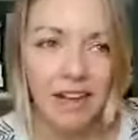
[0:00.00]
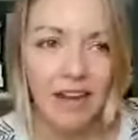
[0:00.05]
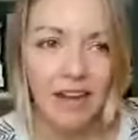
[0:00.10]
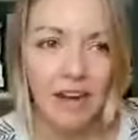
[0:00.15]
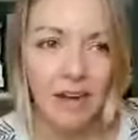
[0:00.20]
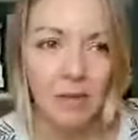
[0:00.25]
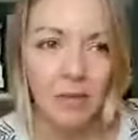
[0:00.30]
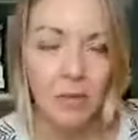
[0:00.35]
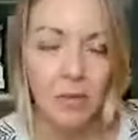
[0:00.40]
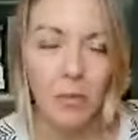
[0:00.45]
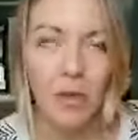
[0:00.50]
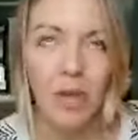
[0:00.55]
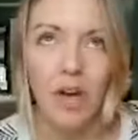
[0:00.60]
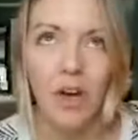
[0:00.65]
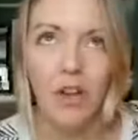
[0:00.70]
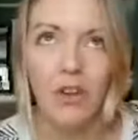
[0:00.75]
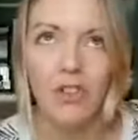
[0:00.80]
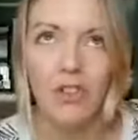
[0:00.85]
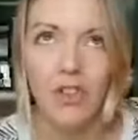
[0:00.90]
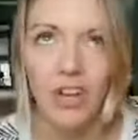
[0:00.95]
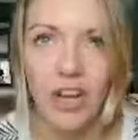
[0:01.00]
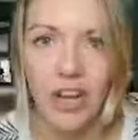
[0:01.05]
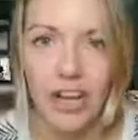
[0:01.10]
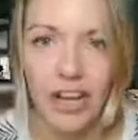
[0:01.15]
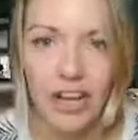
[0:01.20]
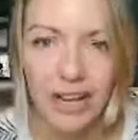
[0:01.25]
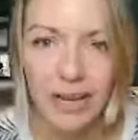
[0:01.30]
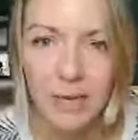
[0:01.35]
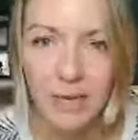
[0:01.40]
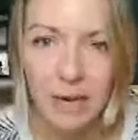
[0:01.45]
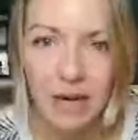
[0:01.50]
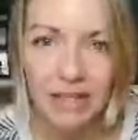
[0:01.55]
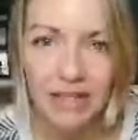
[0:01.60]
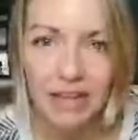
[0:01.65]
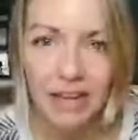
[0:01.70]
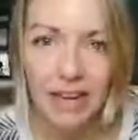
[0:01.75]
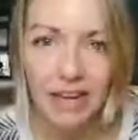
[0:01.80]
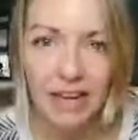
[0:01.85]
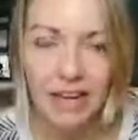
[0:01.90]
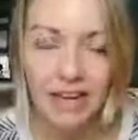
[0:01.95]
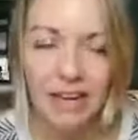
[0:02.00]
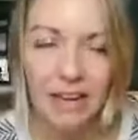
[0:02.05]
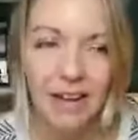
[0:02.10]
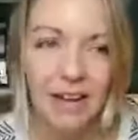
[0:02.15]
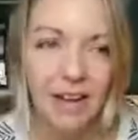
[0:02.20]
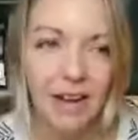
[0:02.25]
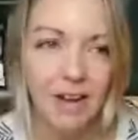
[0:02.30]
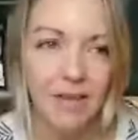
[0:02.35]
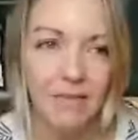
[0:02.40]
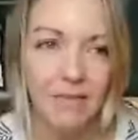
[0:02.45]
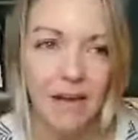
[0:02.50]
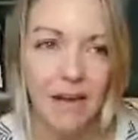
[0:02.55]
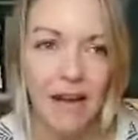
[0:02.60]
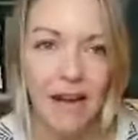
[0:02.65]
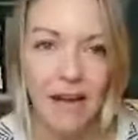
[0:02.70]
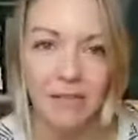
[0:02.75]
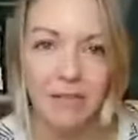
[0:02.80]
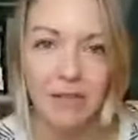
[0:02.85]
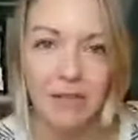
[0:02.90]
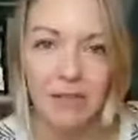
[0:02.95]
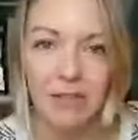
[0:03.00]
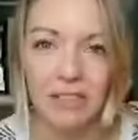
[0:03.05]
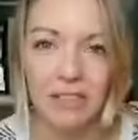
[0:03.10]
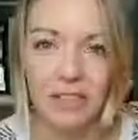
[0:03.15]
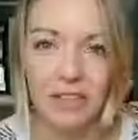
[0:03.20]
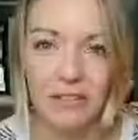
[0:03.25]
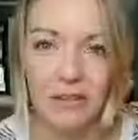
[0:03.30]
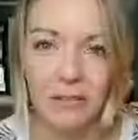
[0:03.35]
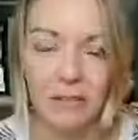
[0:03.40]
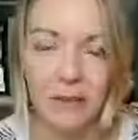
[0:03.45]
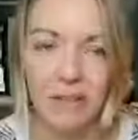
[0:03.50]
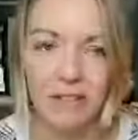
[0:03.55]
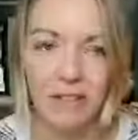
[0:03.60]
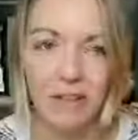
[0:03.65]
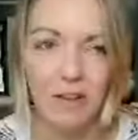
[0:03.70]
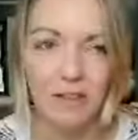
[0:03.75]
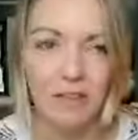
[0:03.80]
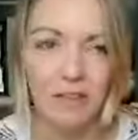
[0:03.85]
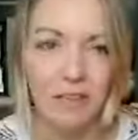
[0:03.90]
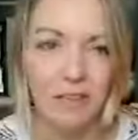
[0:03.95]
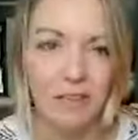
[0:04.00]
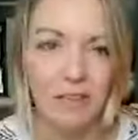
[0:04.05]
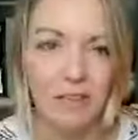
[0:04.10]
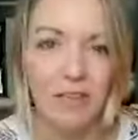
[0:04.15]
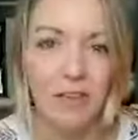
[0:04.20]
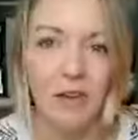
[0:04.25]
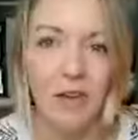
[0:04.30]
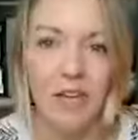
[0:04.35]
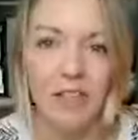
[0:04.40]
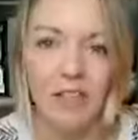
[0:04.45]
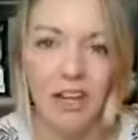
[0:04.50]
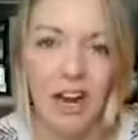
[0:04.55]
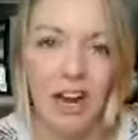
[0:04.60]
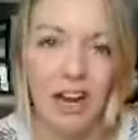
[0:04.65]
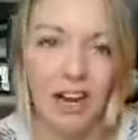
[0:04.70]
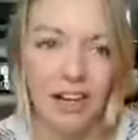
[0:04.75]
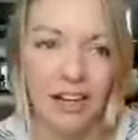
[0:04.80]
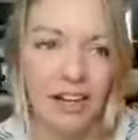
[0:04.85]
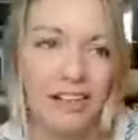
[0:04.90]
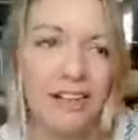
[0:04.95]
Um, we all dread Monday. Um, I'm guilty of it myself, even though I try